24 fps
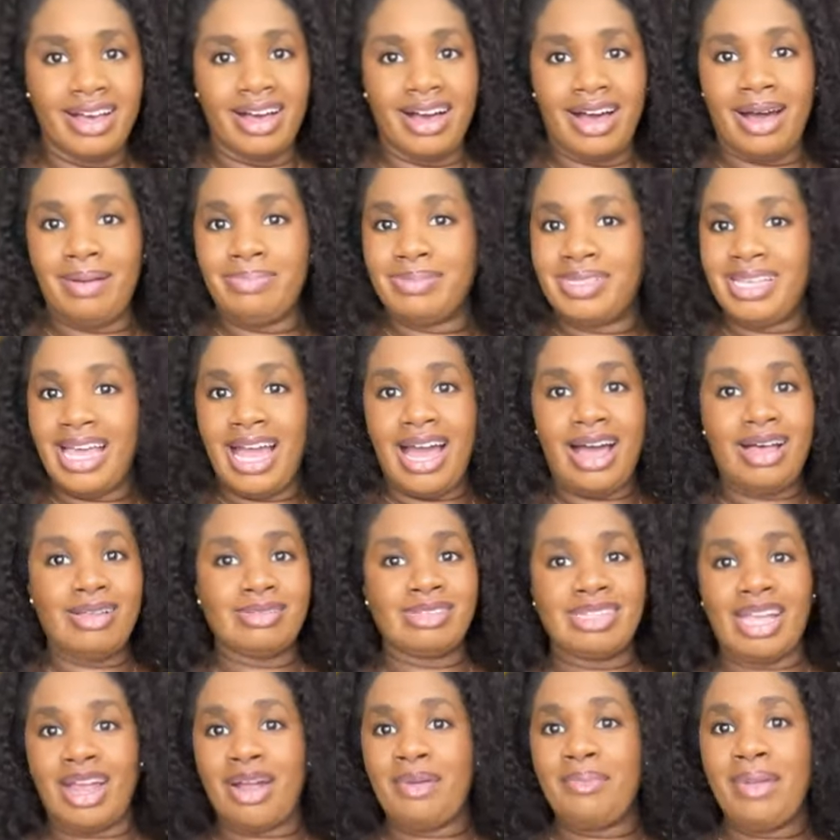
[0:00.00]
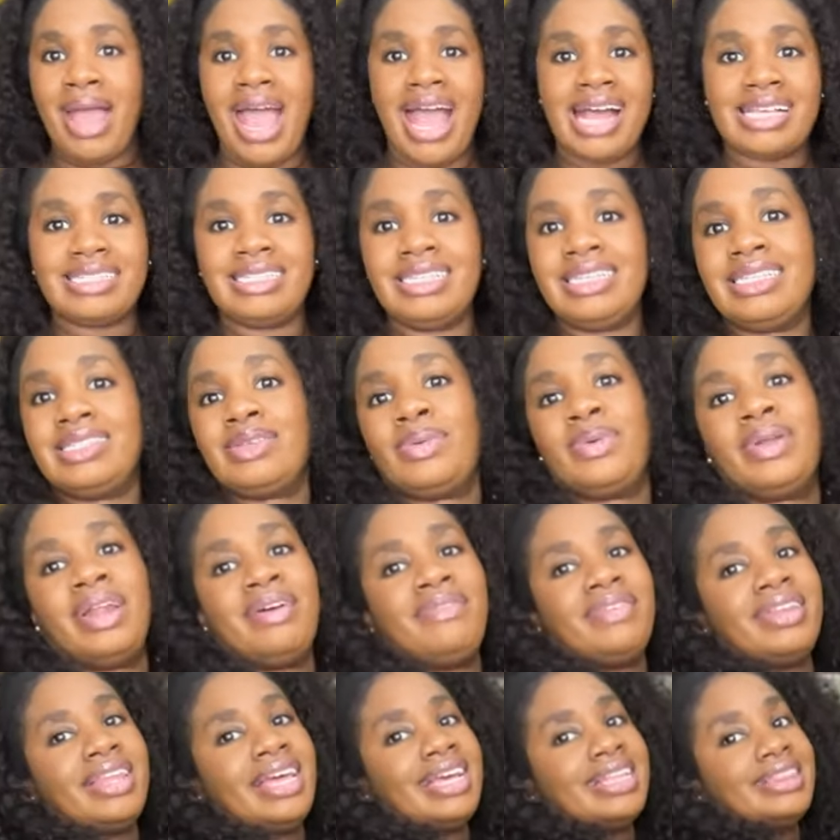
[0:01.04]
Uptowns, Air Maxes, or
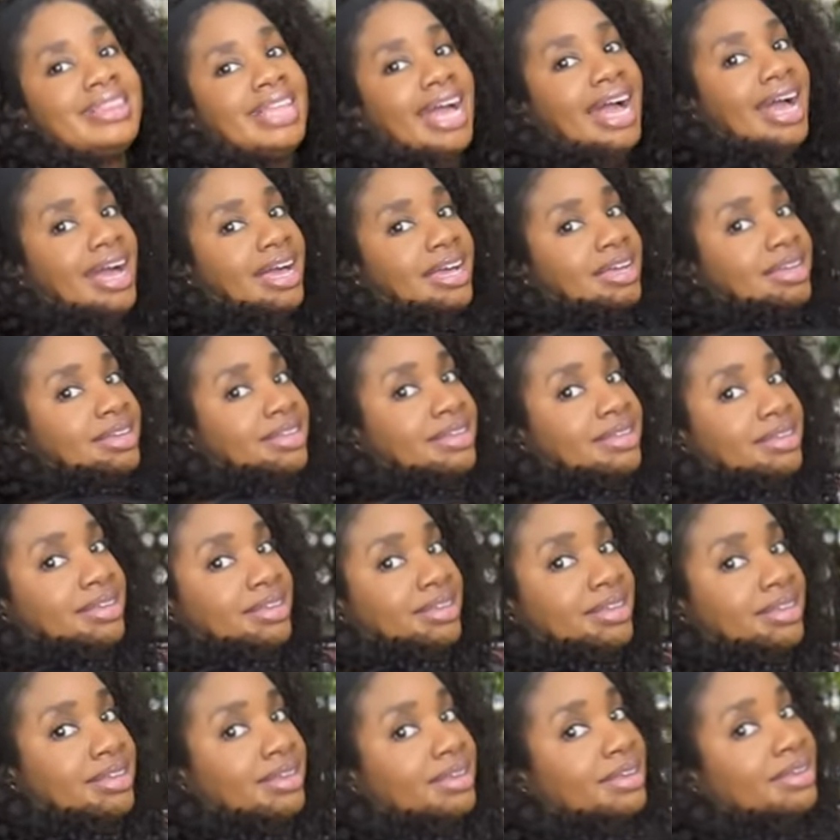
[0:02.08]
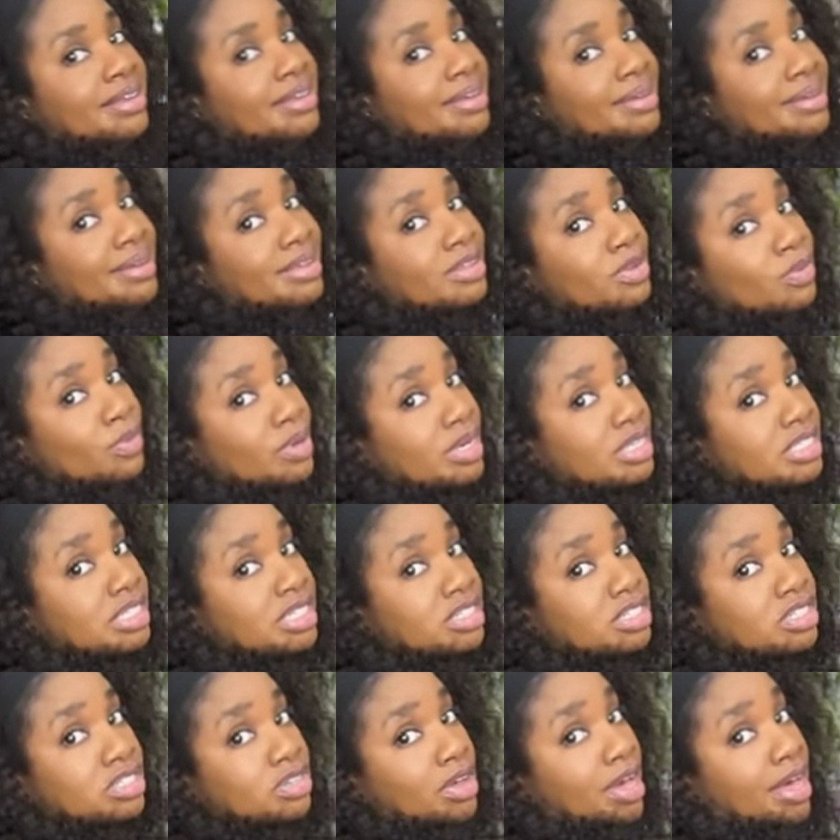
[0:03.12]
whatever like that. And you wanted to
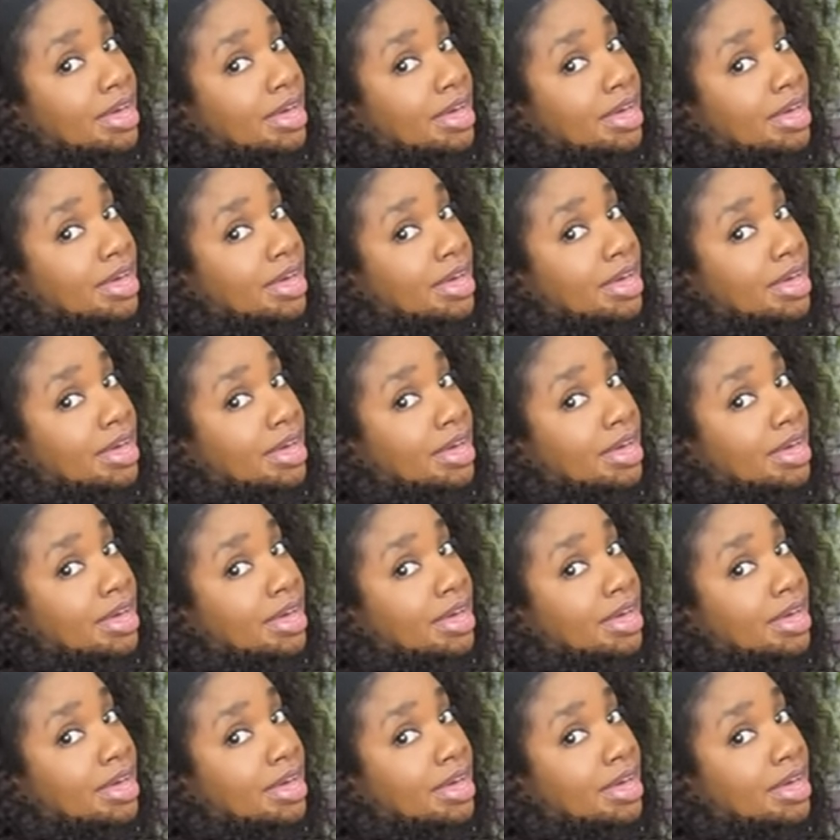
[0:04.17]
just go